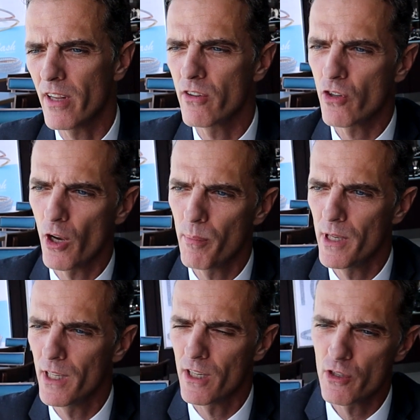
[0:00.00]
that's going to
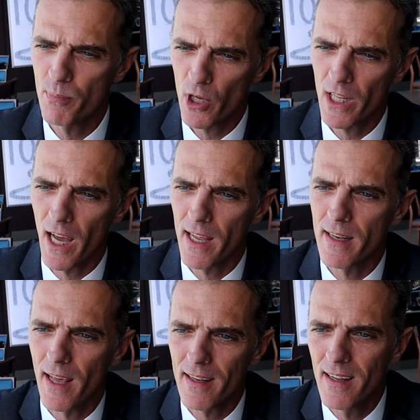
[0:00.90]
be in the spotlight
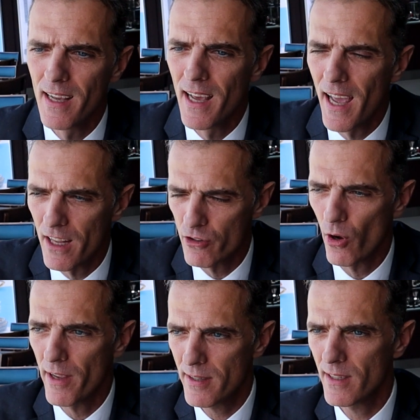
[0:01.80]
then. And
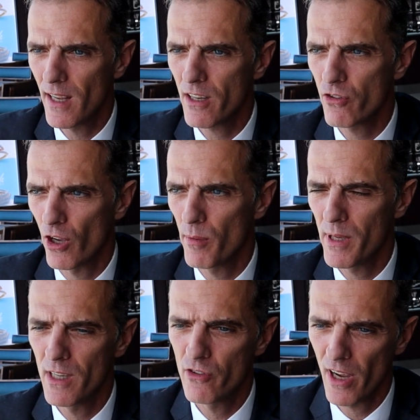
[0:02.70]
so I think that is going to
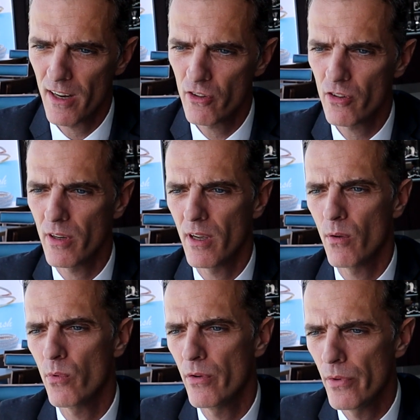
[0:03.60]
be a challenge.
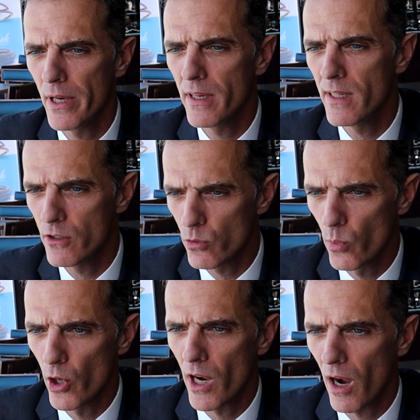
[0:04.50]
We really need to
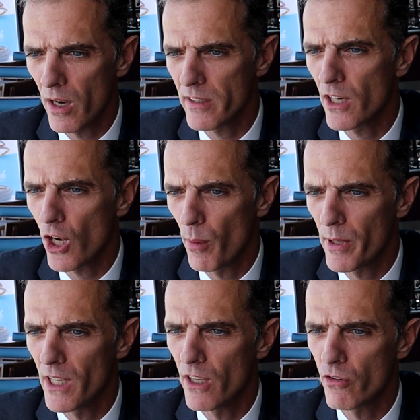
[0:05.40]
work hard in the
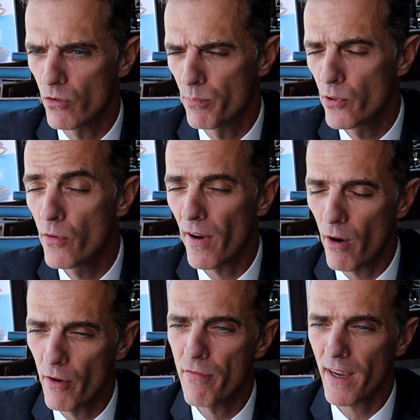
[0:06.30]
coming years to prove
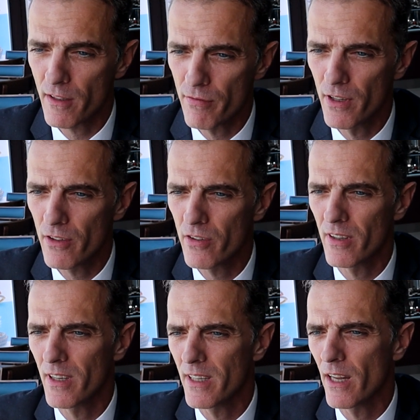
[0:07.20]
our effectiveness,
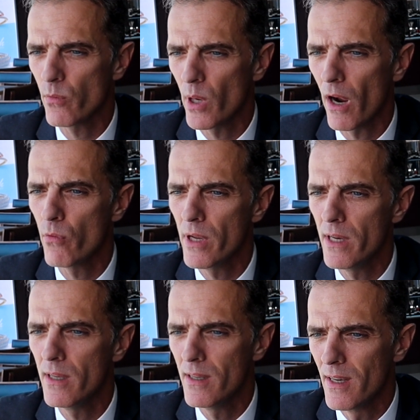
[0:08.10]
that we are
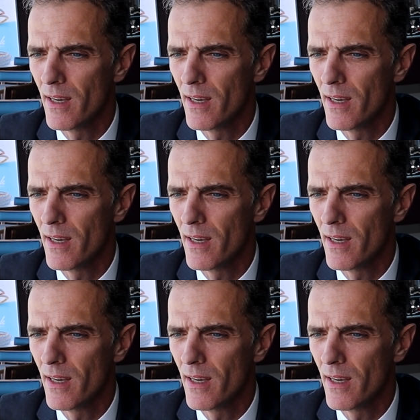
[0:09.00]
really